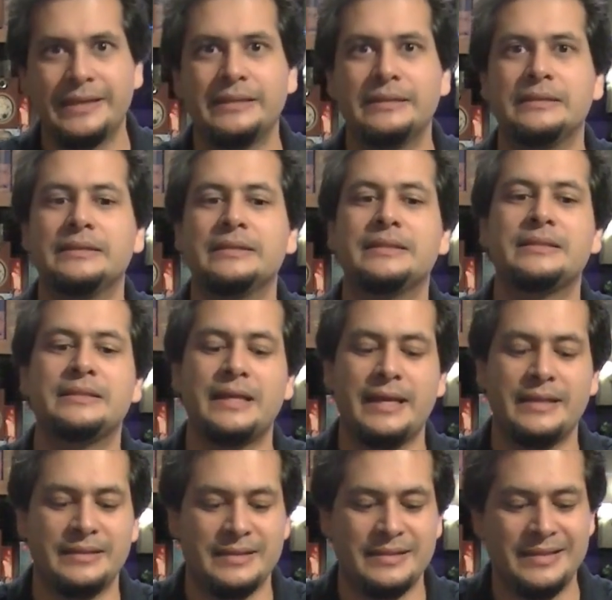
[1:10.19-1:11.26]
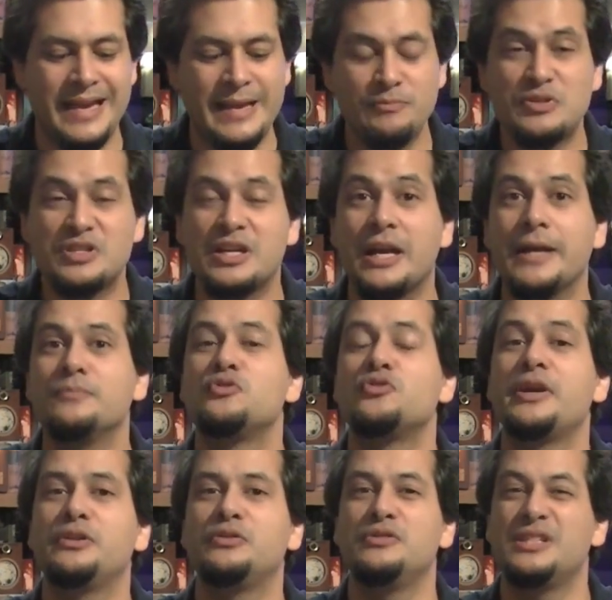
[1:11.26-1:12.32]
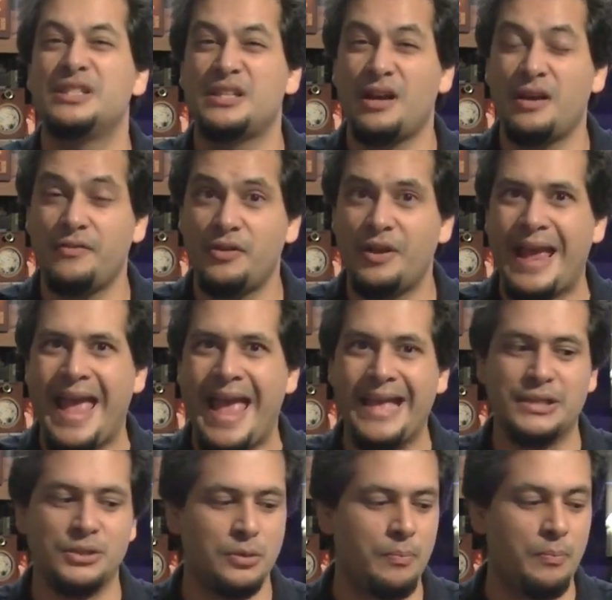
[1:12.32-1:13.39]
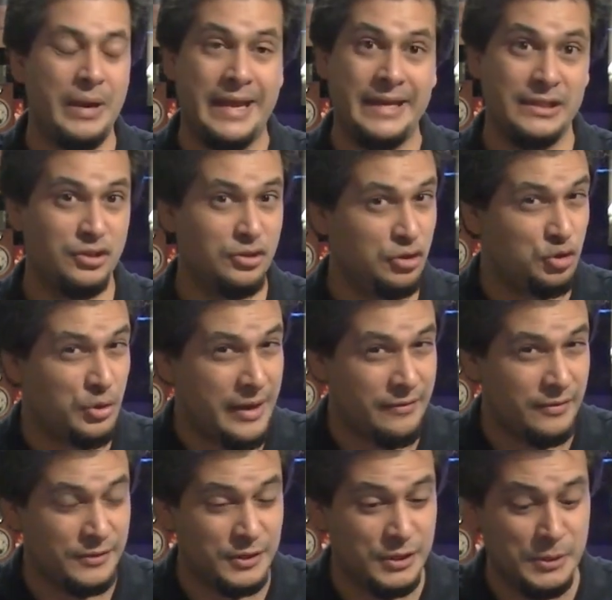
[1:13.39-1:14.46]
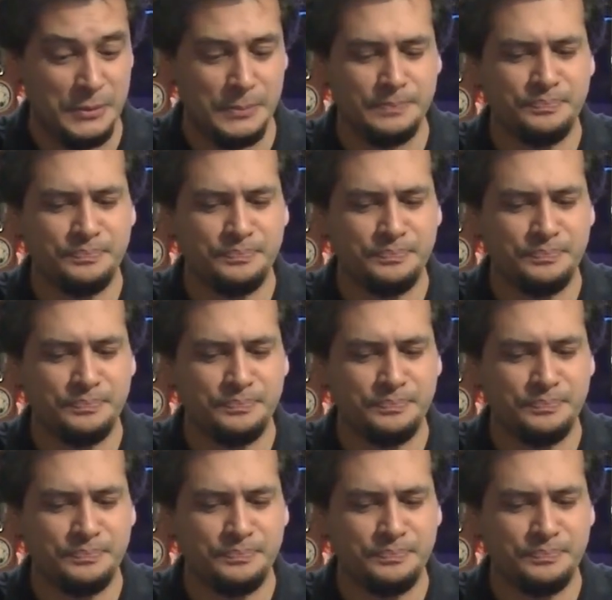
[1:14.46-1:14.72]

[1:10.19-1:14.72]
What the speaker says: and at the same time try to discover exoplanets to travel to.